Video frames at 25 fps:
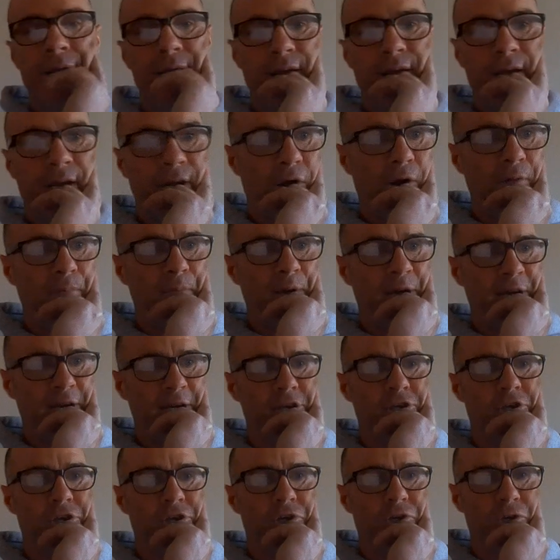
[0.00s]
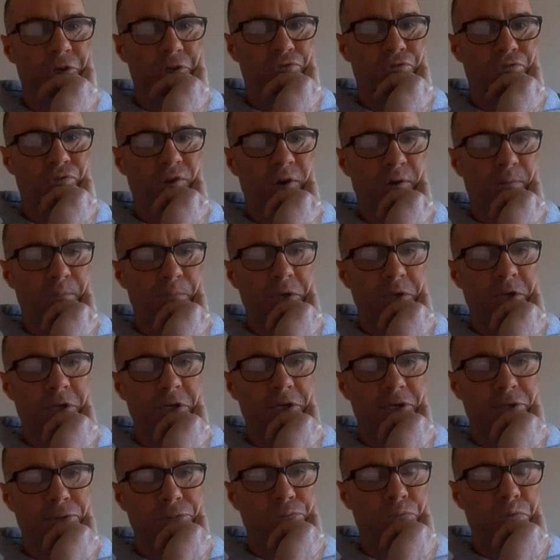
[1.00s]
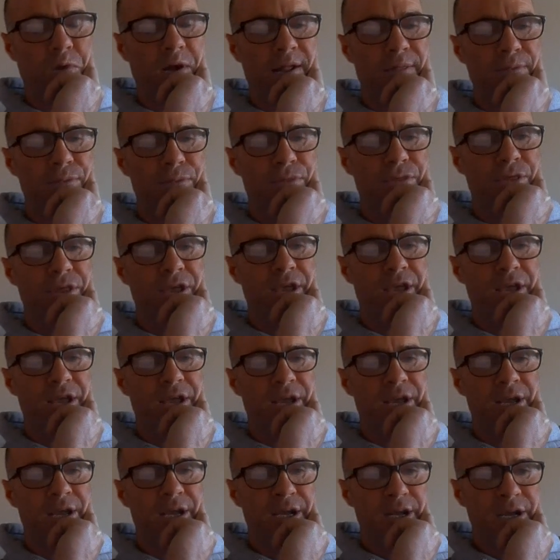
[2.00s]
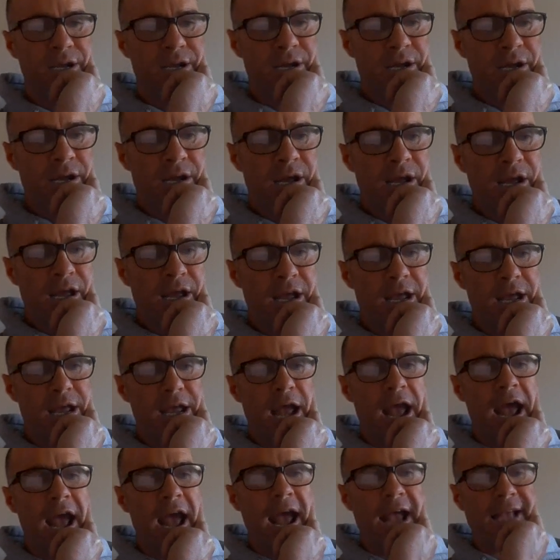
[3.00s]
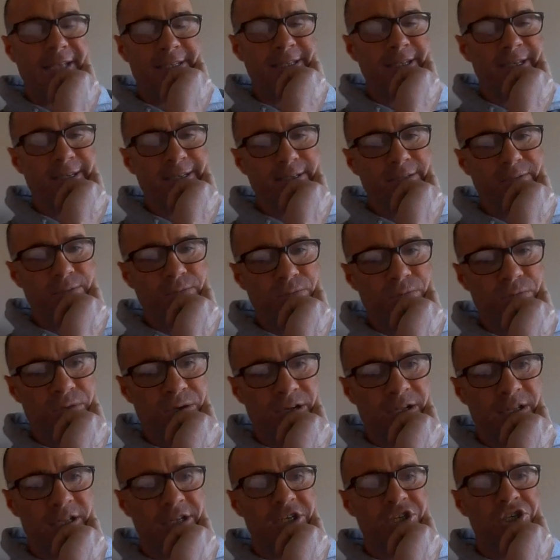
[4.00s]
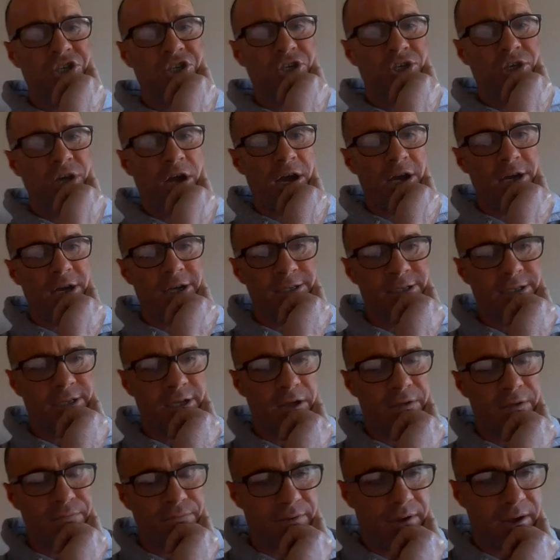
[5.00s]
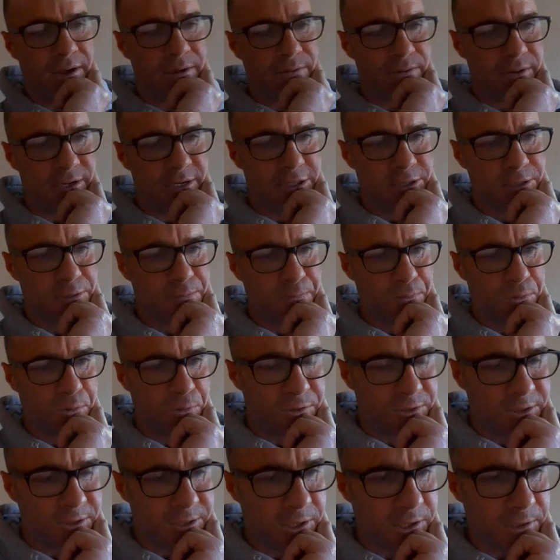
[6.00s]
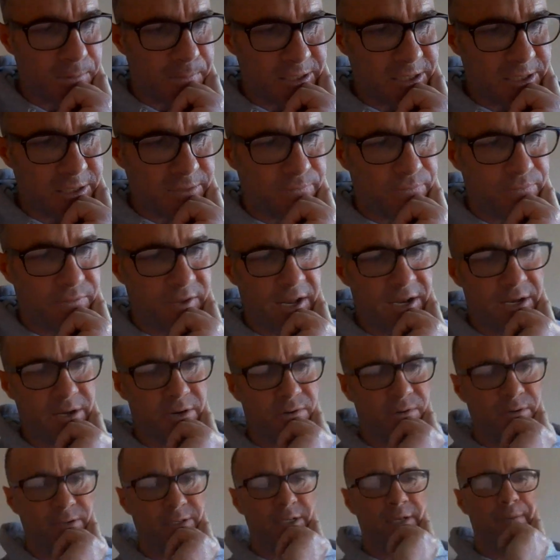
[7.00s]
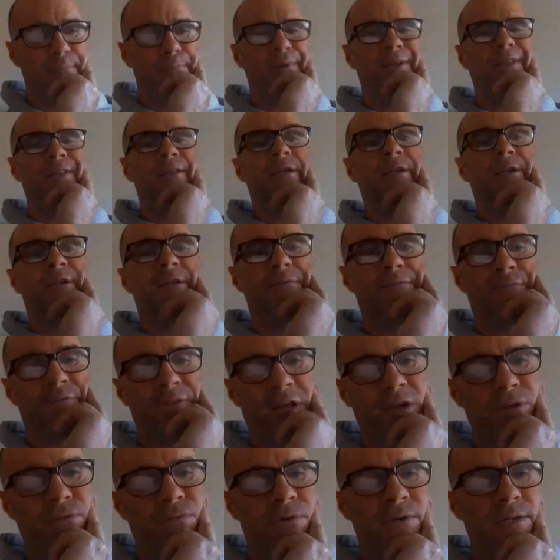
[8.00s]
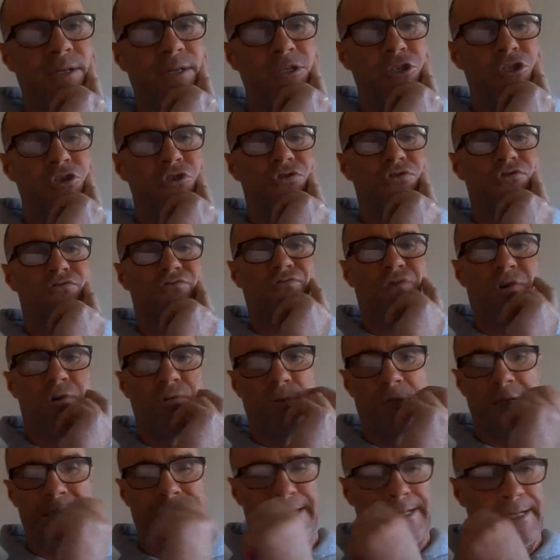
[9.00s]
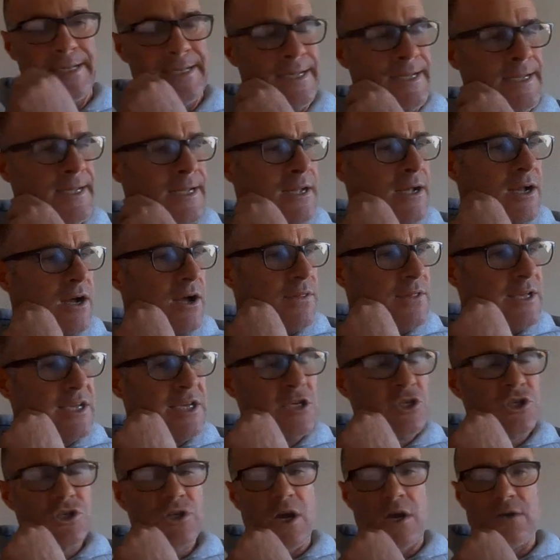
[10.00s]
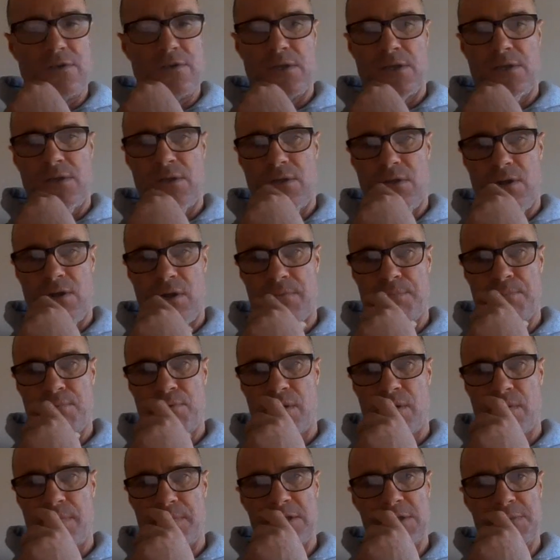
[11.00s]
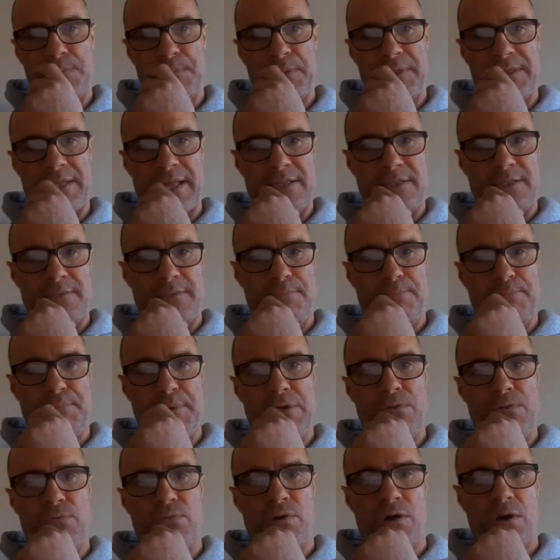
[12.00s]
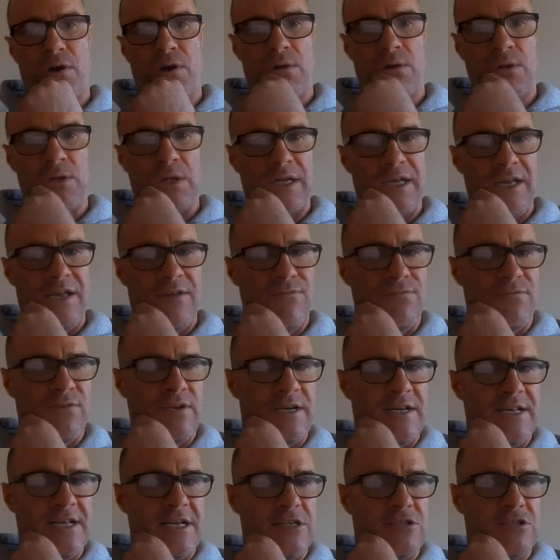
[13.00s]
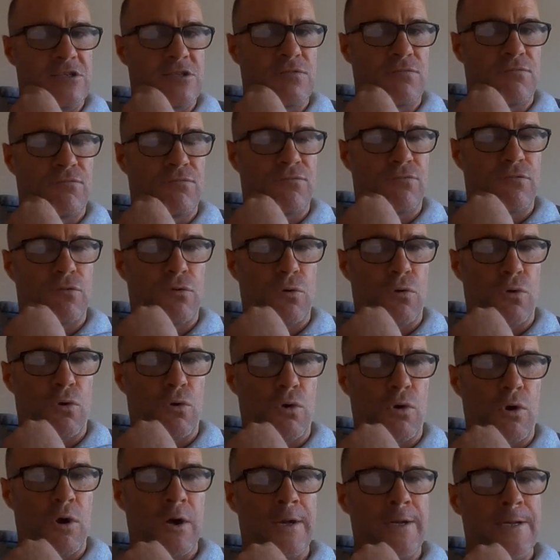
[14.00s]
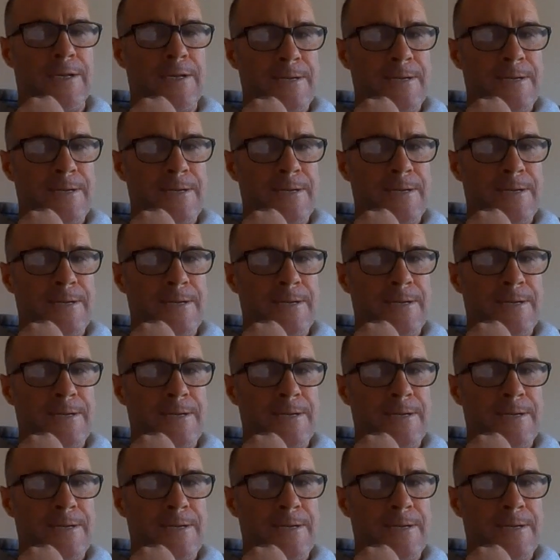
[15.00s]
And I mean a huge role, because one thing he hasn't really shown so far in his small time as a defender is the ability to defend really strongly. I think he shows a lot of promise, but that's a big role if it is for